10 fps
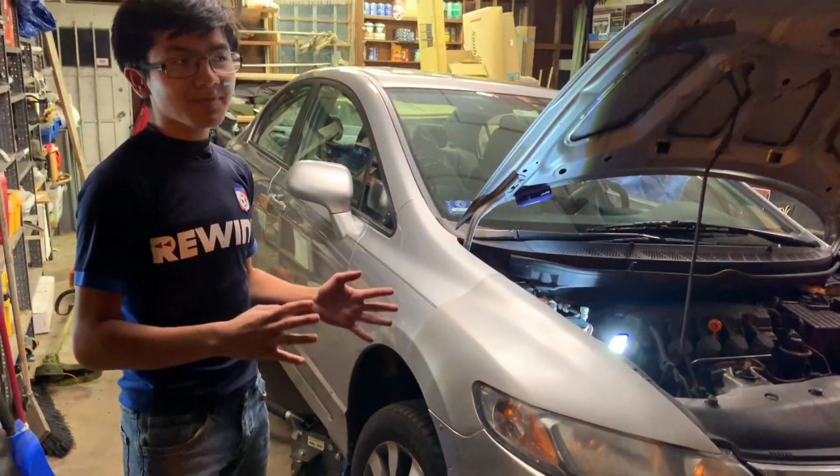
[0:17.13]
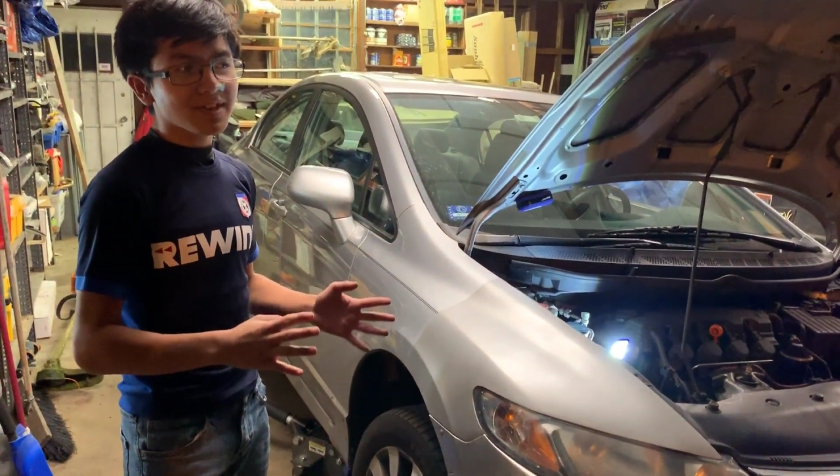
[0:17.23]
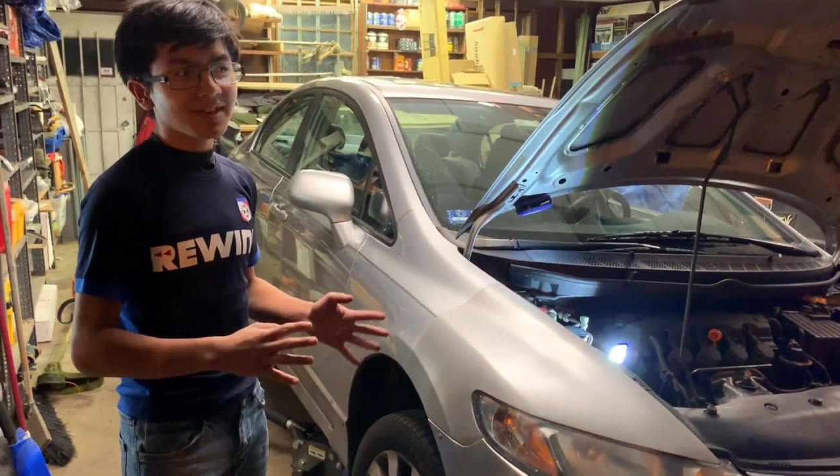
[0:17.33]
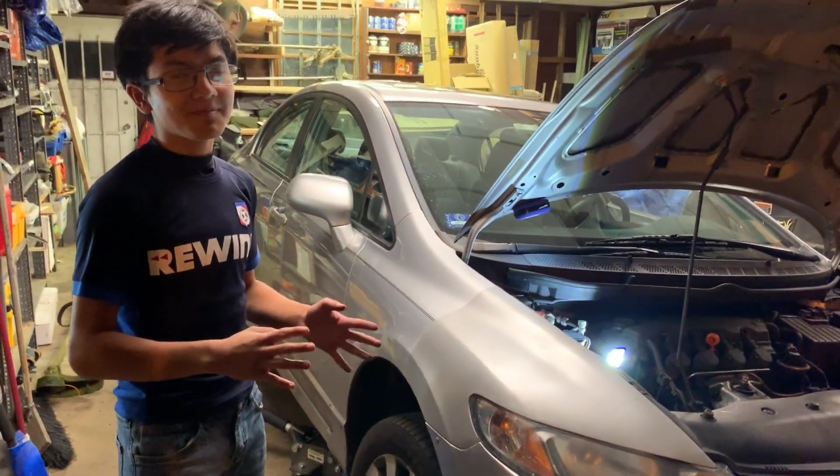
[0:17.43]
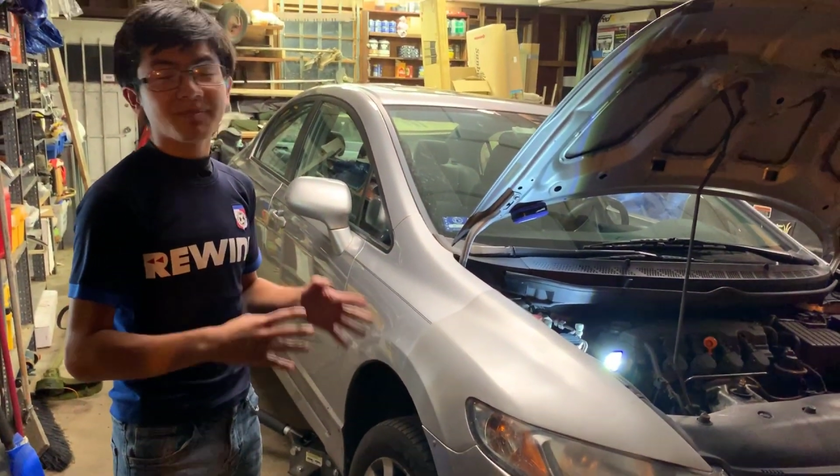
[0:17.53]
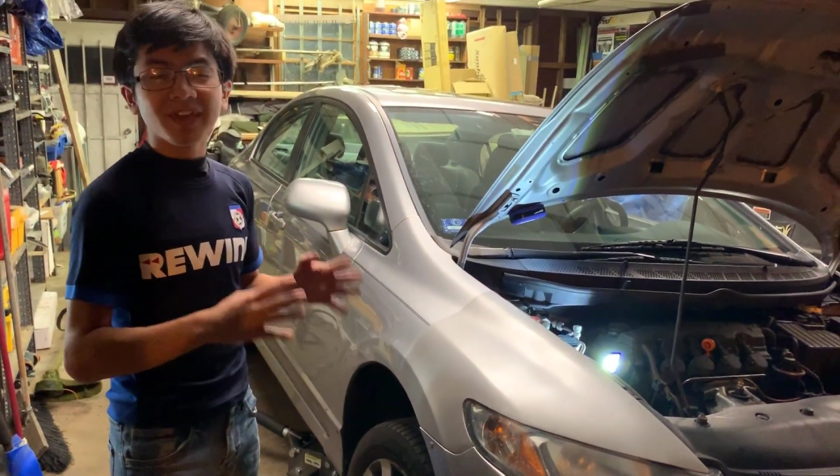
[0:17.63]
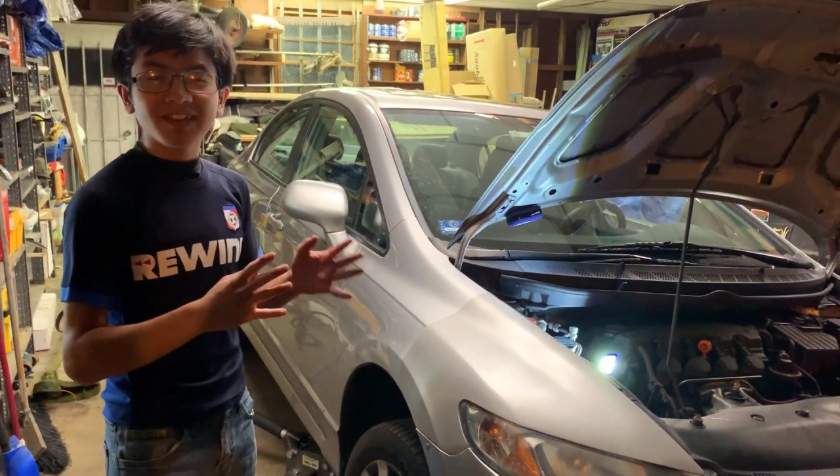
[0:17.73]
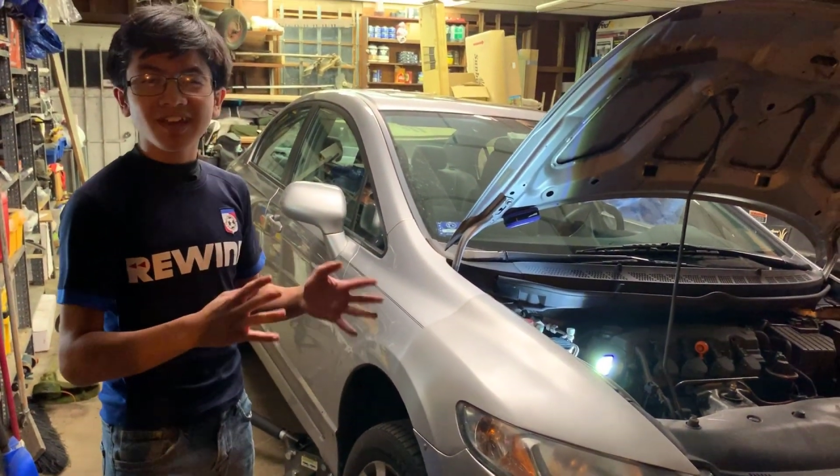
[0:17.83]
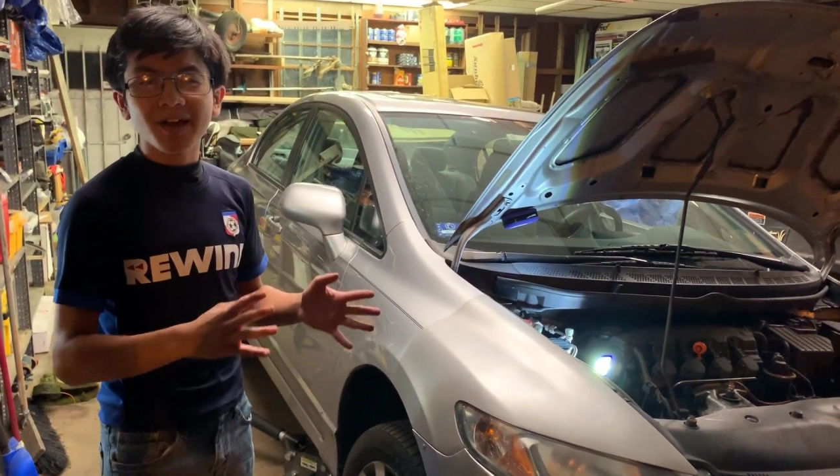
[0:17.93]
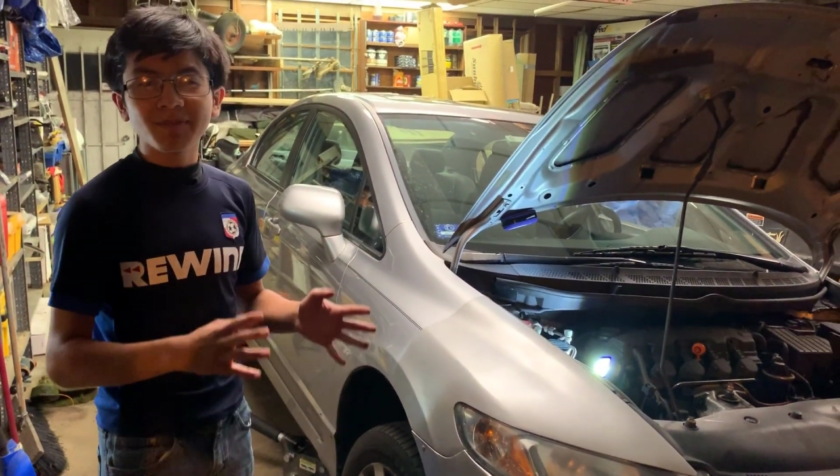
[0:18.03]
of the
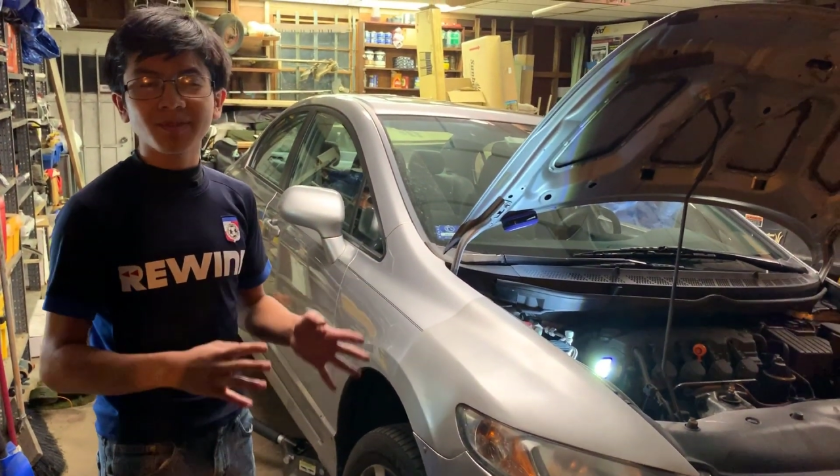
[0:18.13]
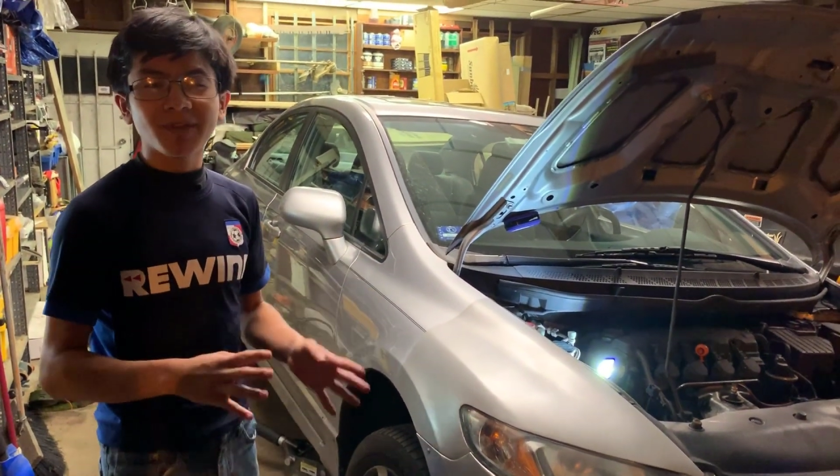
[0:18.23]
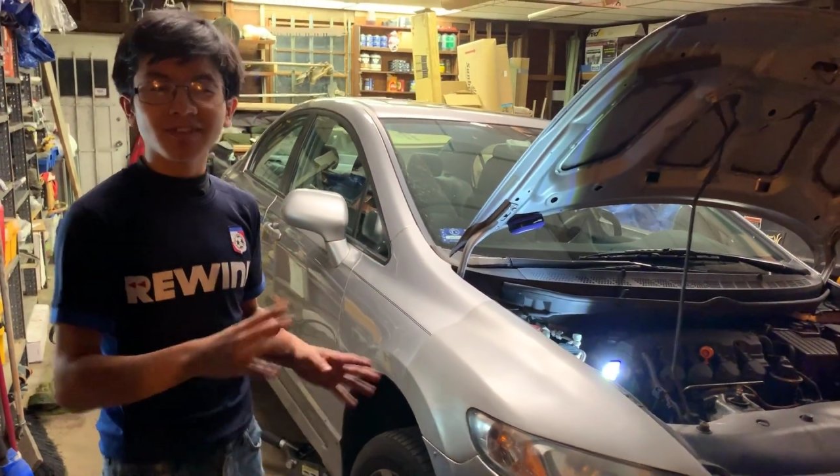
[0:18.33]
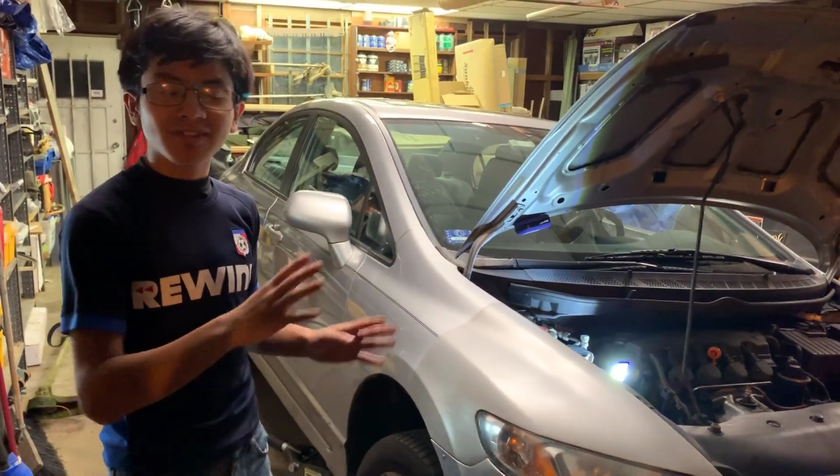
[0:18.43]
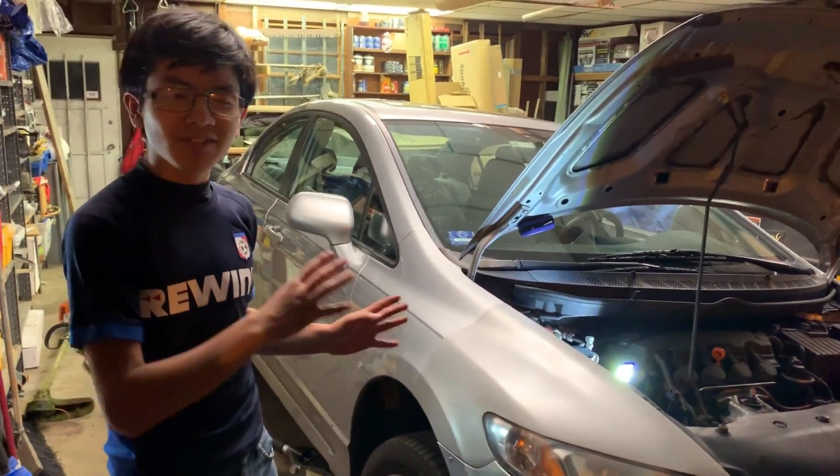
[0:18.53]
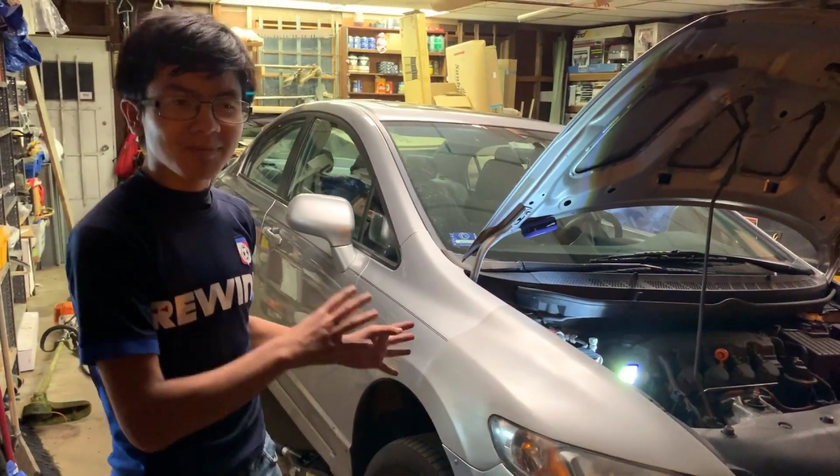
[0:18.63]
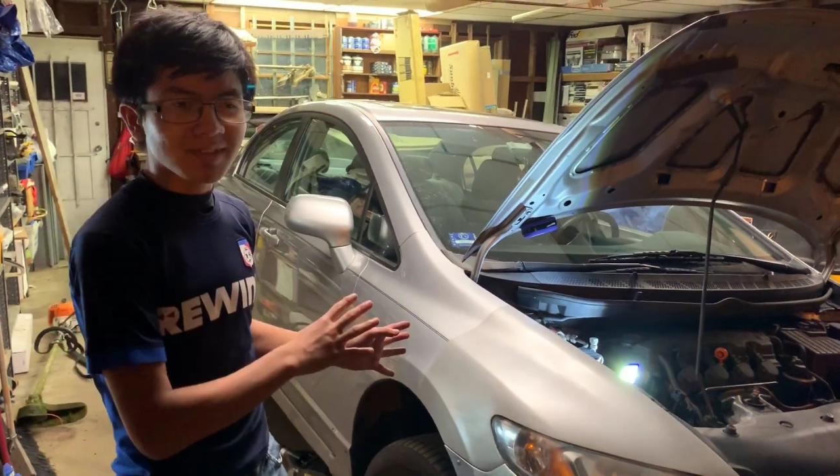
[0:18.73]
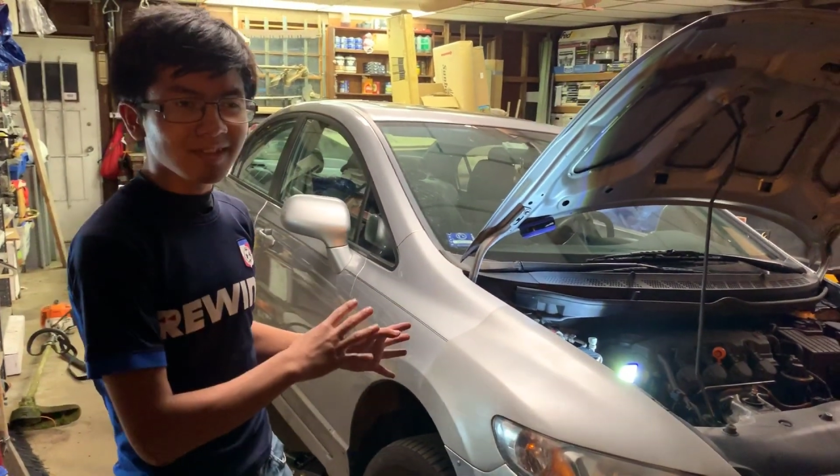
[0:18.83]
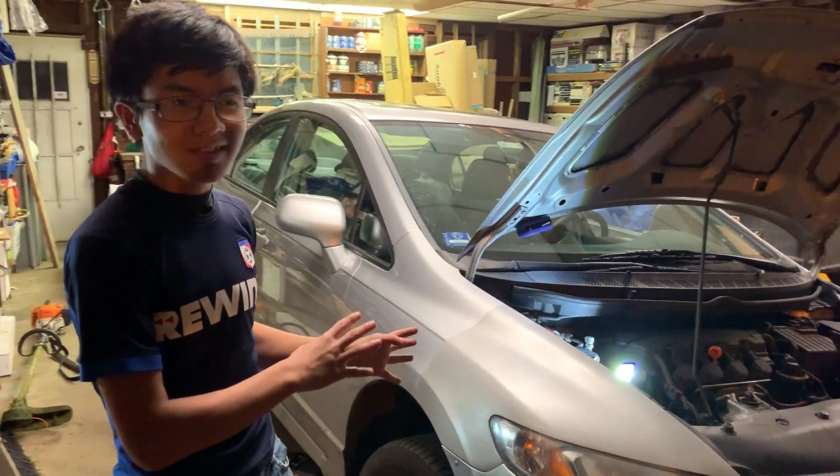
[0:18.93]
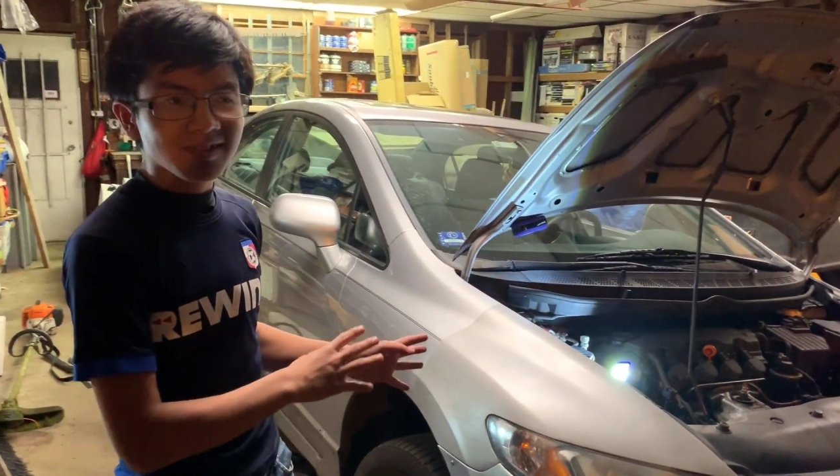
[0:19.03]
main comments about the
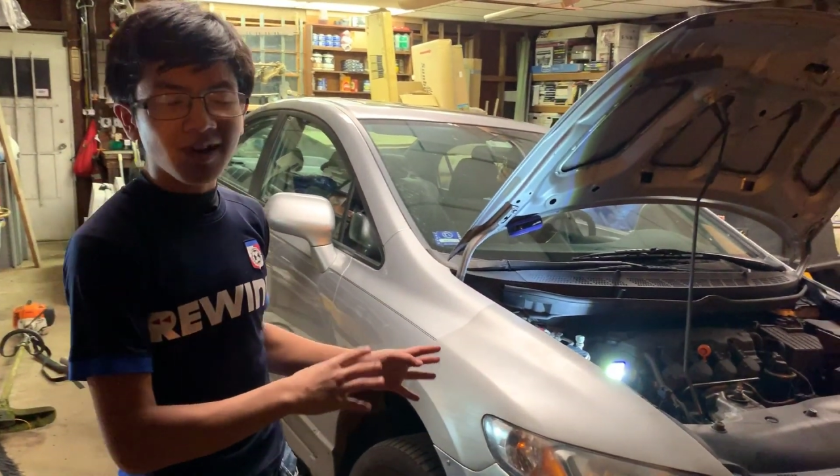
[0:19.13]
circumstances